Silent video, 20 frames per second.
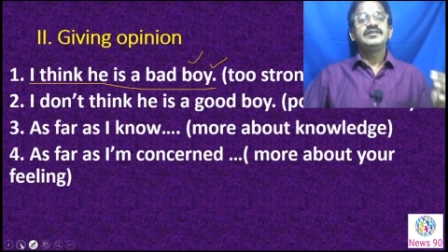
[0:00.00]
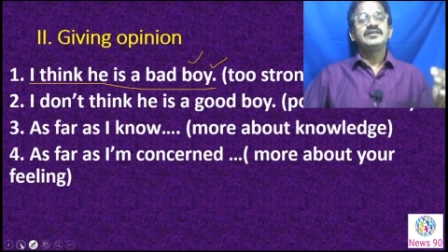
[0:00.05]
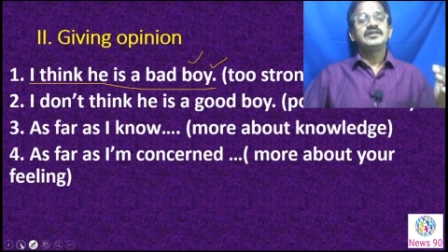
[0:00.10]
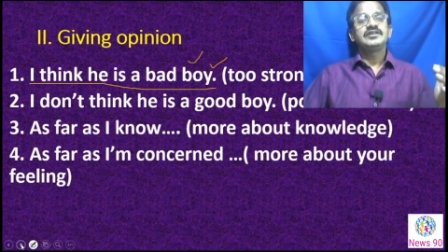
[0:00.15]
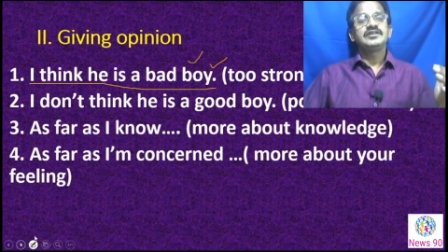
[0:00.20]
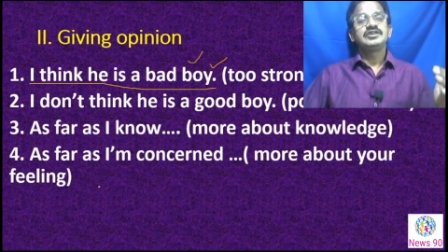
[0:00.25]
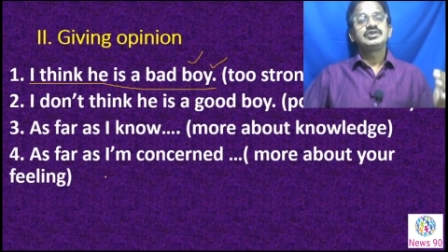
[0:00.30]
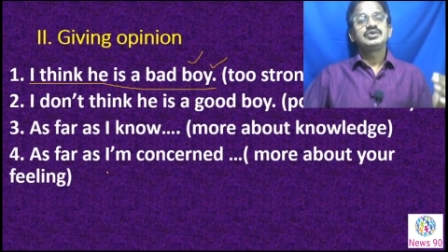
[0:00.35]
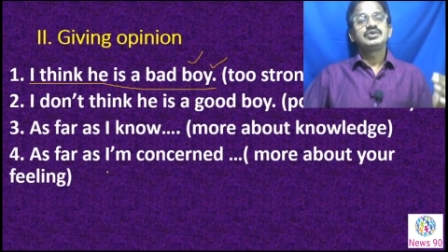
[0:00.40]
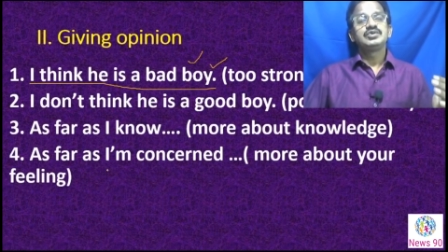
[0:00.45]
these
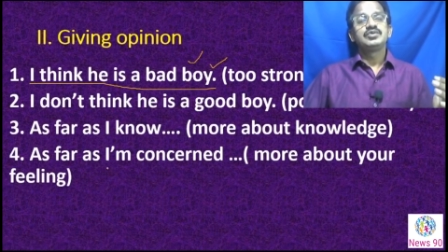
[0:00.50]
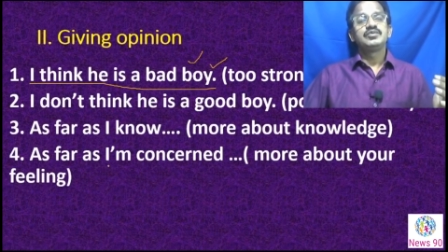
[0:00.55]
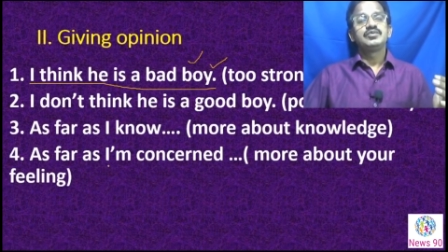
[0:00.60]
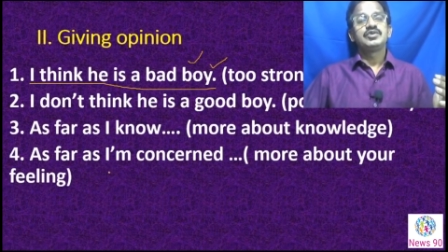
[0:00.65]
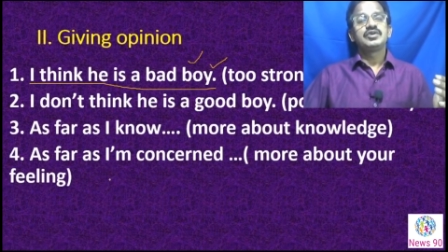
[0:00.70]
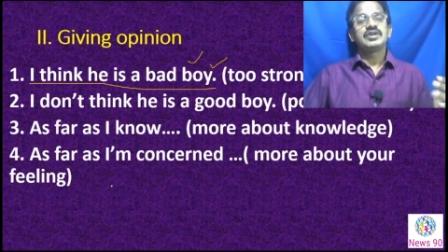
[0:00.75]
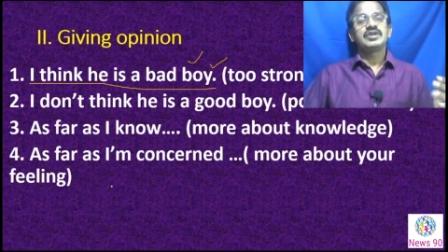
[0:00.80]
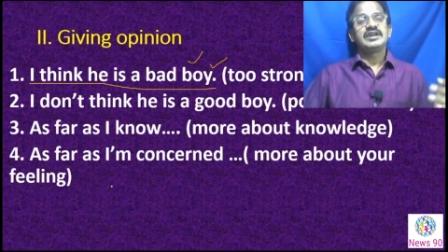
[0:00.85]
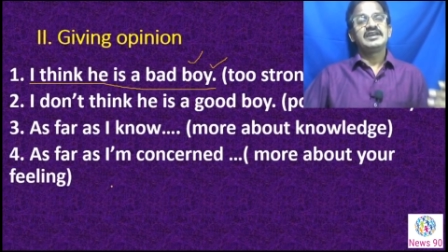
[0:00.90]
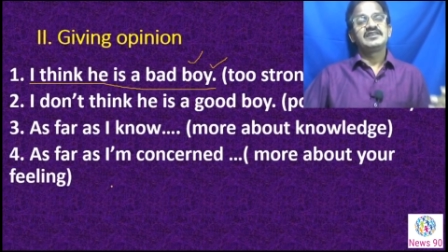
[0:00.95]
are the two
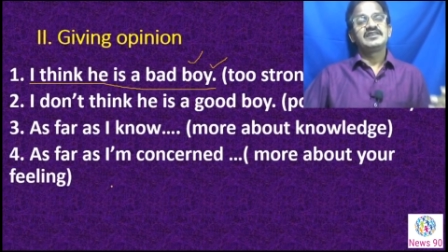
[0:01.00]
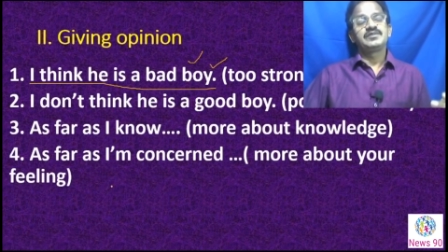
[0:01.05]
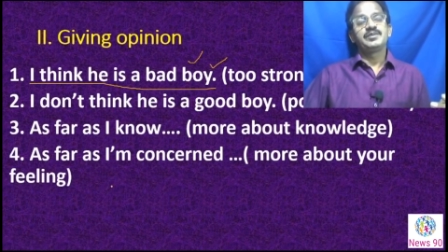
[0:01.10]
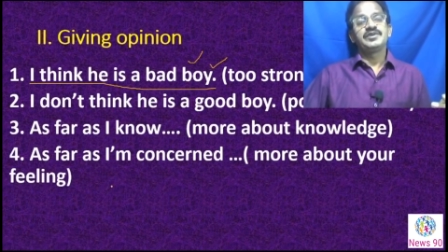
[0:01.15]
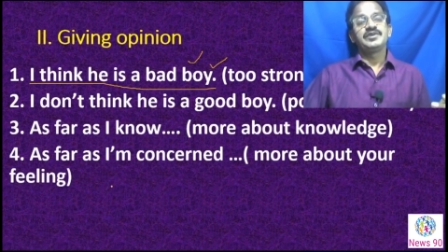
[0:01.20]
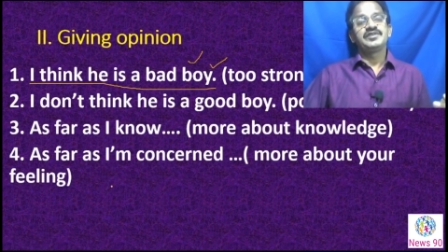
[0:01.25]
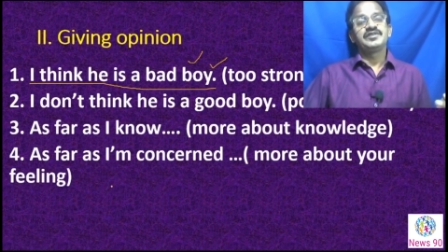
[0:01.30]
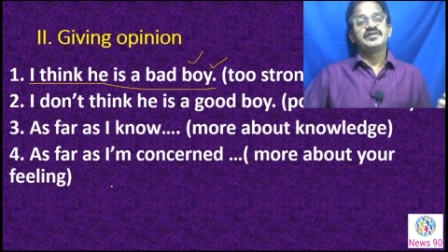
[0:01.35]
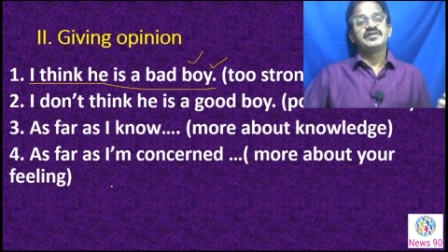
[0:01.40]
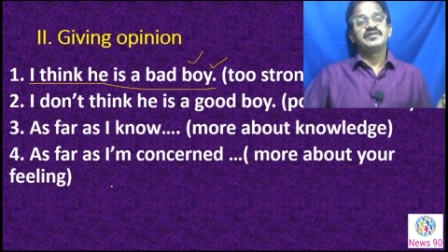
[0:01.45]
more
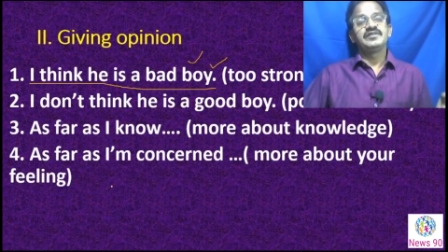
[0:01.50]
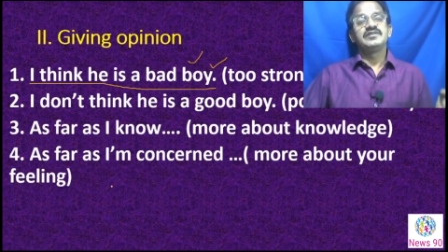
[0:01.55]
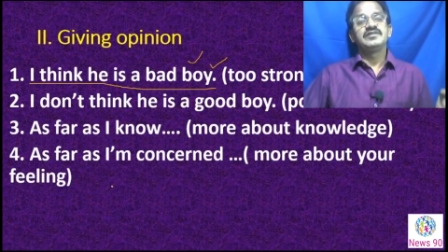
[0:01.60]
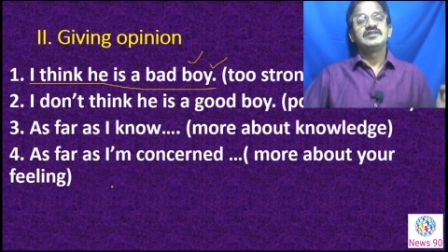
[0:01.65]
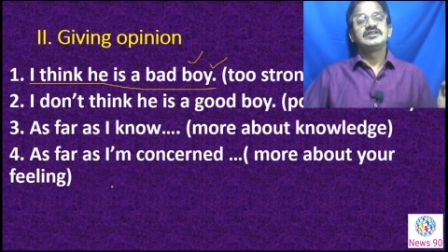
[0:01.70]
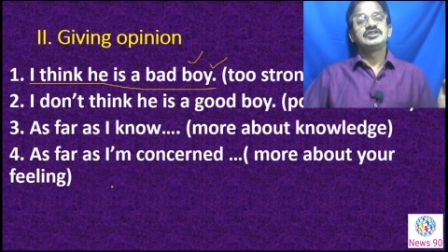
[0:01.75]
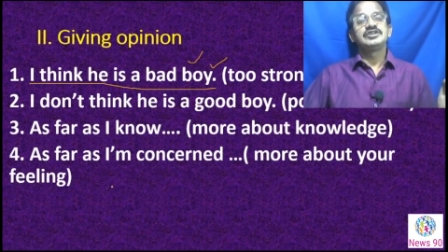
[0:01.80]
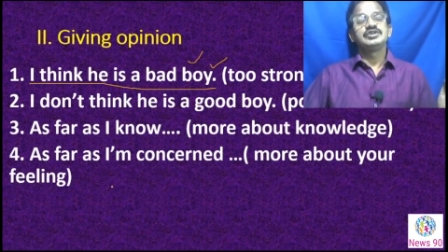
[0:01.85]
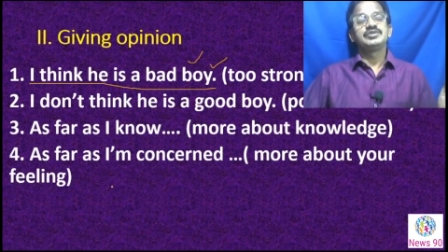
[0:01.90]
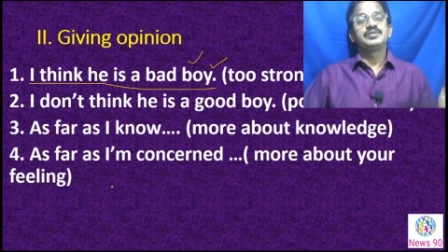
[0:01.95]
expressions
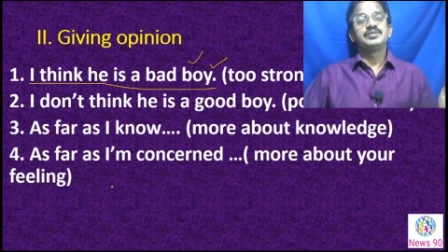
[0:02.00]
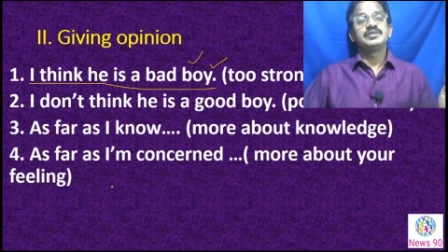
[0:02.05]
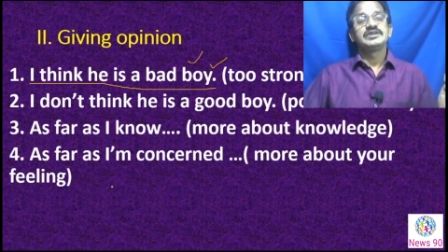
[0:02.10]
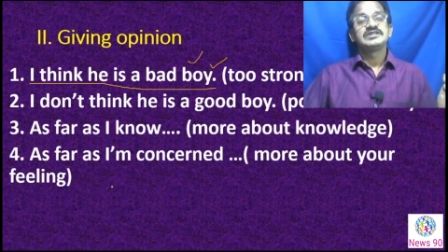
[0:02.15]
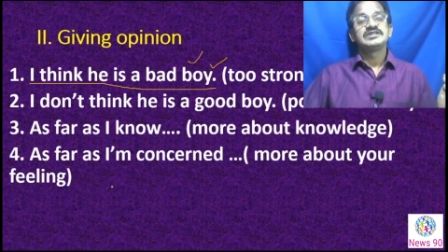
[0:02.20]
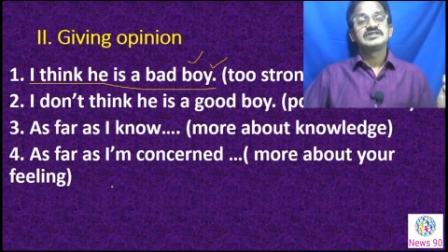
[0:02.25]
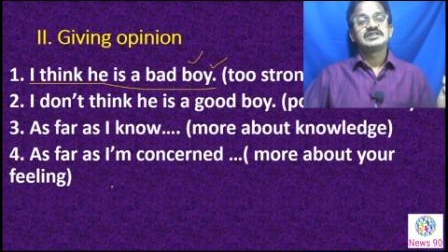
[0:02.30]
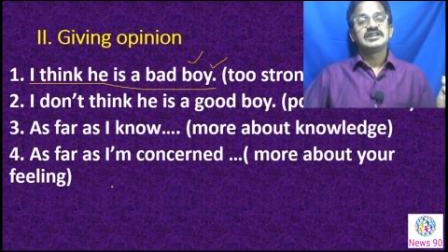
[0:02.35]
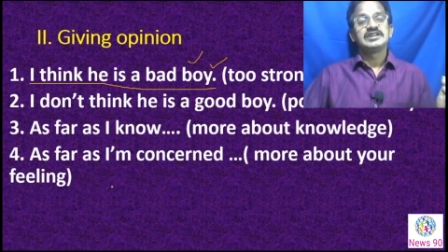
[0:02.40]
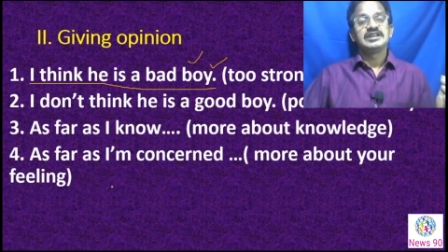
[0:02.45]
that you
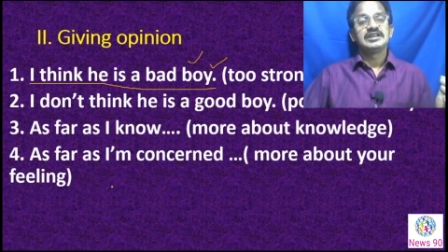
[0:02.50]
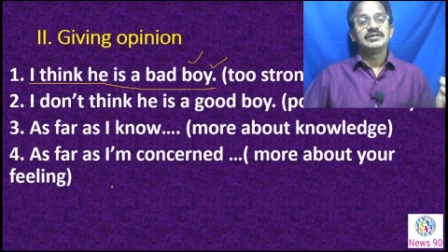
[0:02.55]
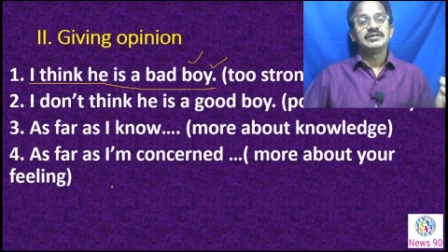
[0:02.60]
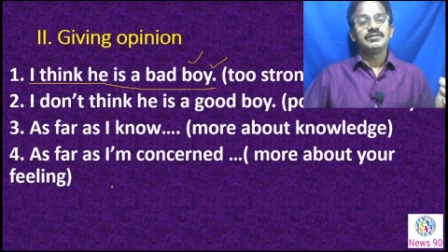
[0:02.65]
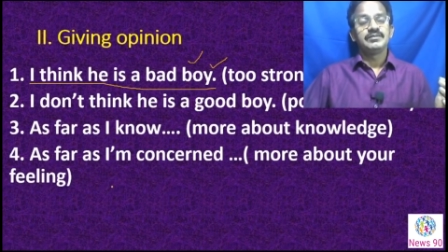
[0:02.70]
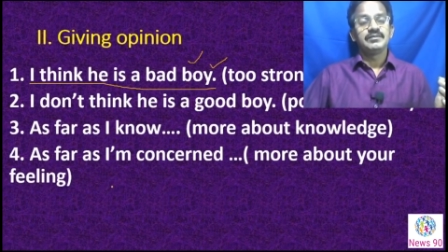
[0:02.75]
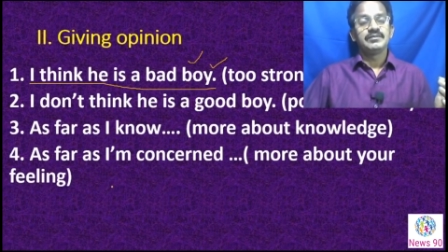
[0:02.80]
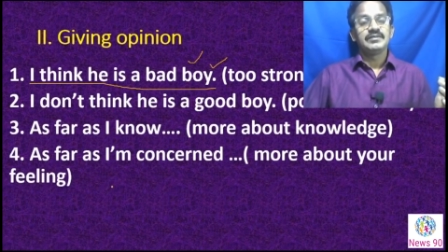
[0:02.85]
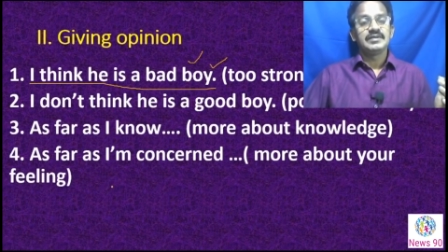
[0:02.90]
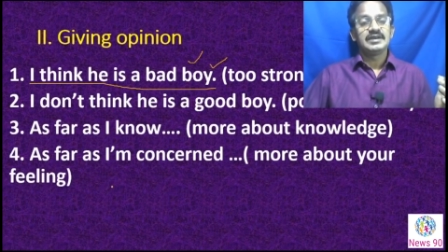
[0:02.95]

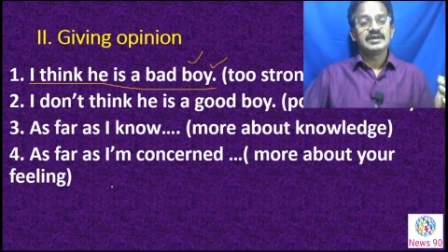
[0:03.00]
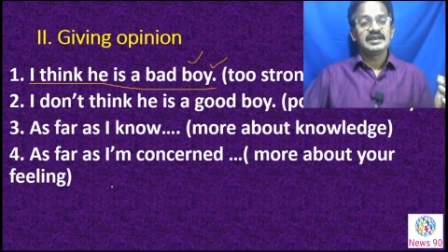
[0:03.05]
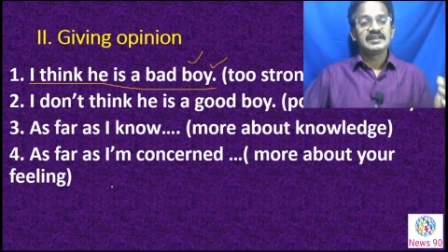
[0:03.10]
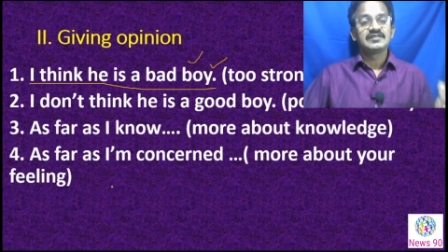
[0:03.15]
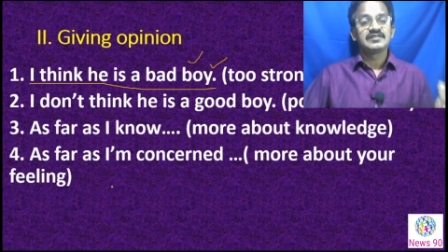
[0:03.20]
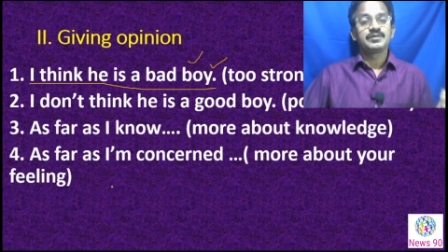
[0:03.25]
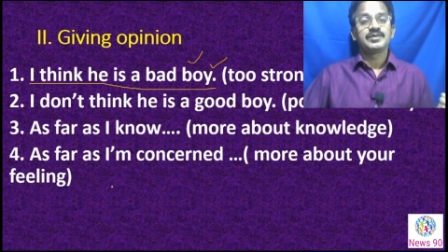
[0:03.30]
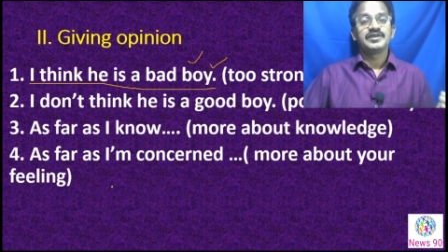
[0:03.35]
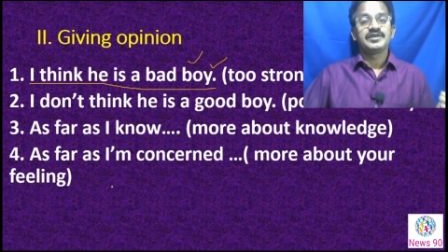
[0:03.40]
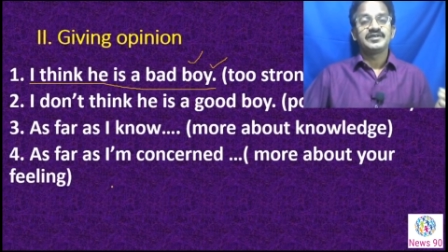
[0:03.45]
personally uh,
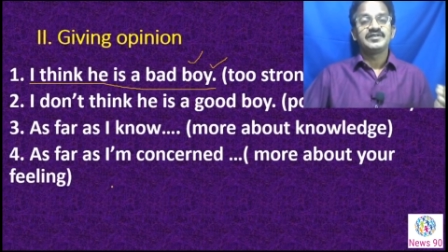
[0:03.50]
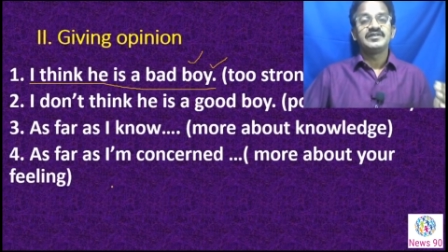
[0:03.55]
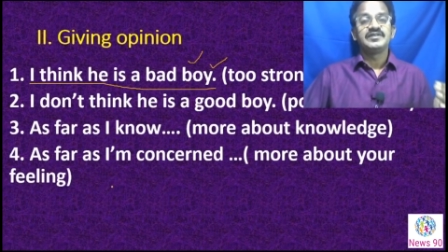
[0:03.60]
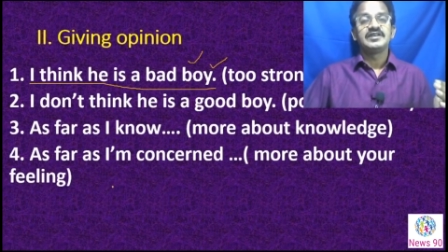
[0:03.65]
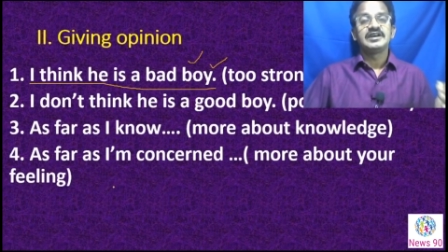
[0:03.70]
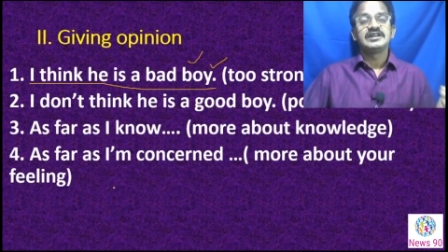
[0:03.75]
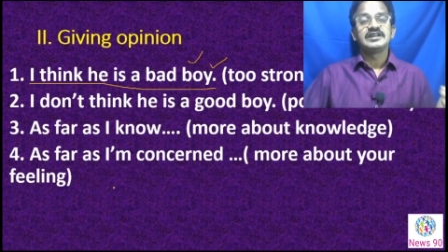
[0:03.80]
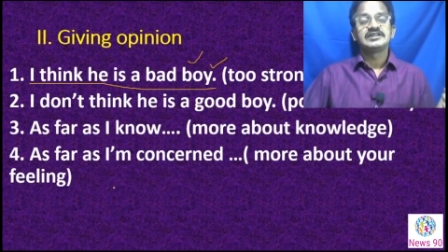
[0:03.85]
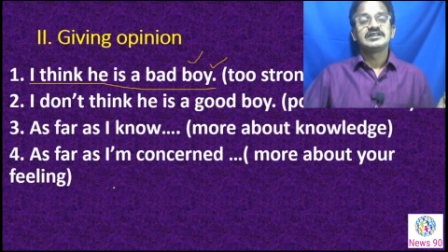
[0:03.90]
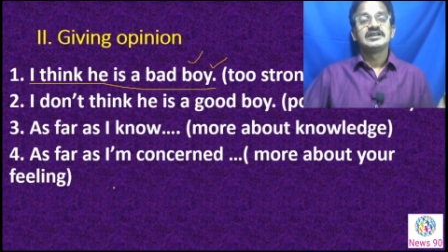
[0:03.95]
express
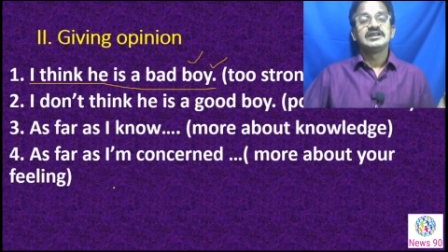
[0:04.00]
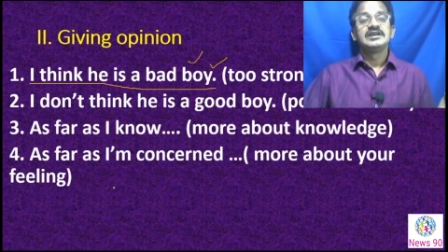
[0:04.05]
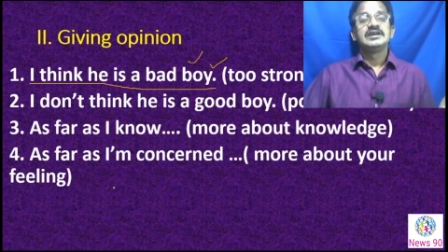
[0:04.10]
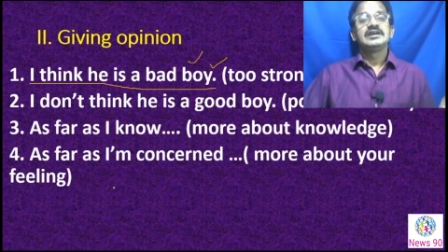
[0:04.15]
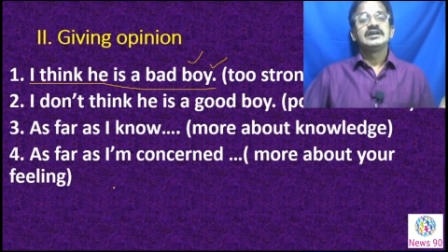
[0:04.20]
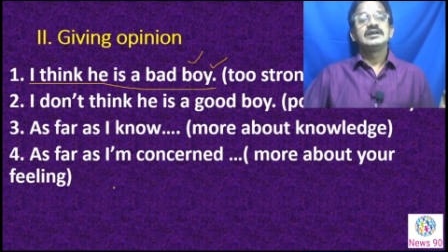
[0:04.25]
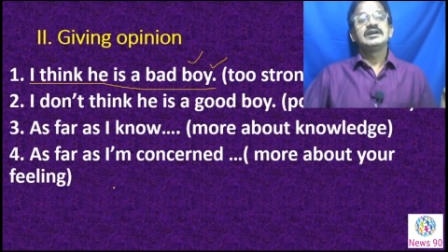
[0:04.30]
that